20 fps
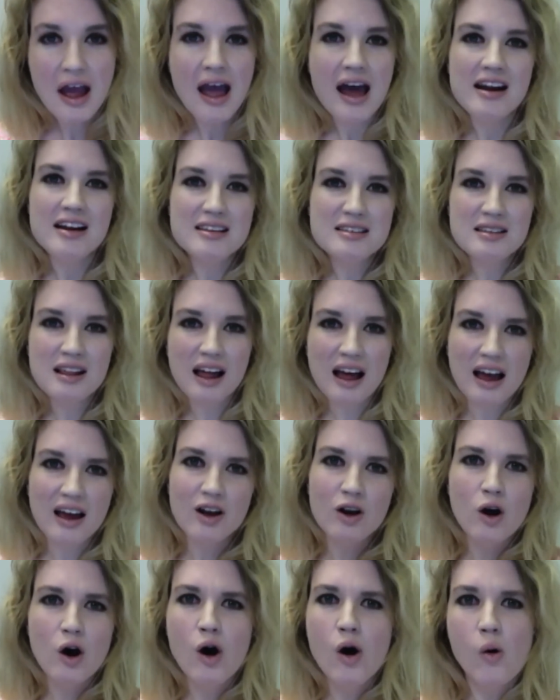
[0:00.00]
And it's
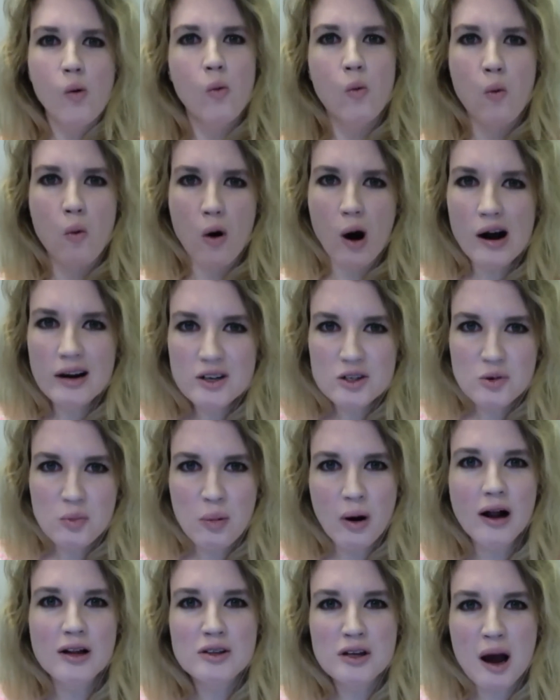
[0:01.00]
like, what?
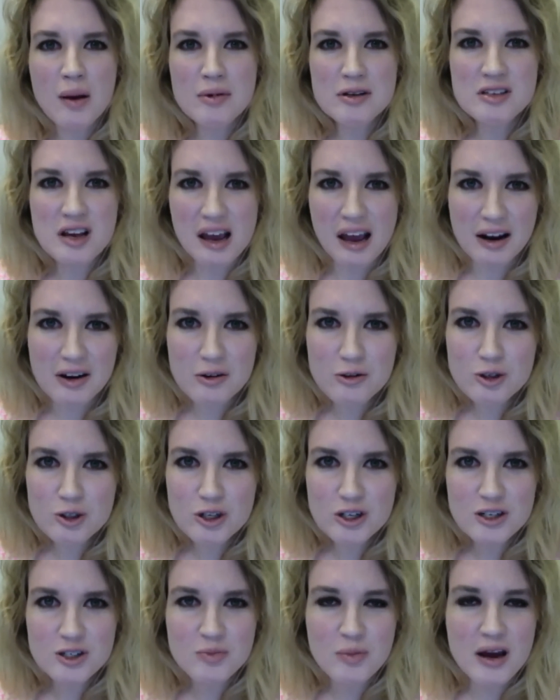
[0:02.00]
Paul Thomas
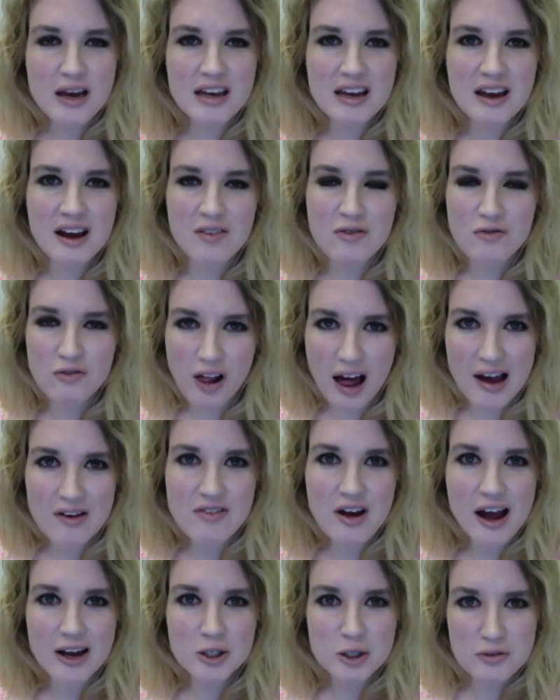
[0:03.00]
Anderson is making a live
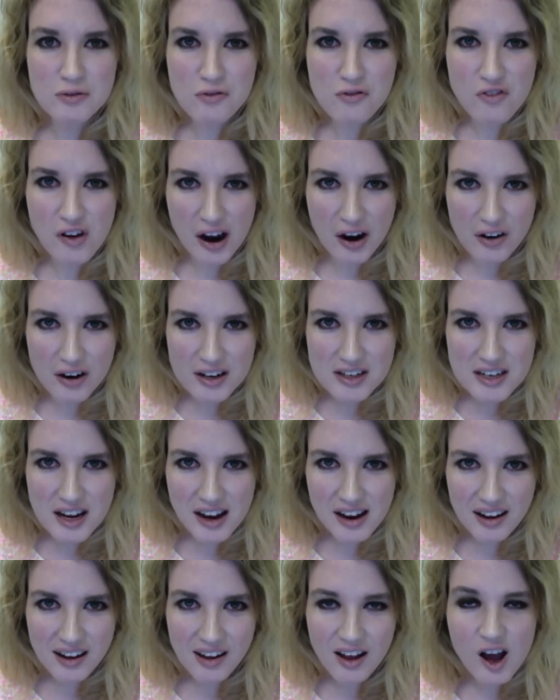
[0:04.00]
action fairy
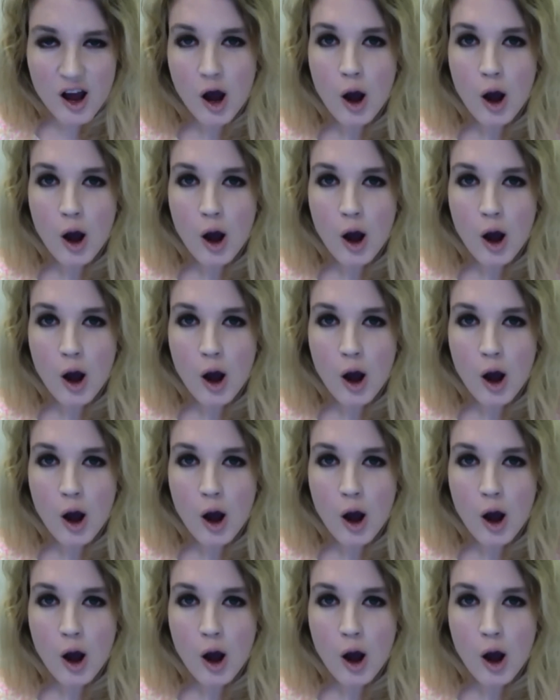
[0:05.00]
tale?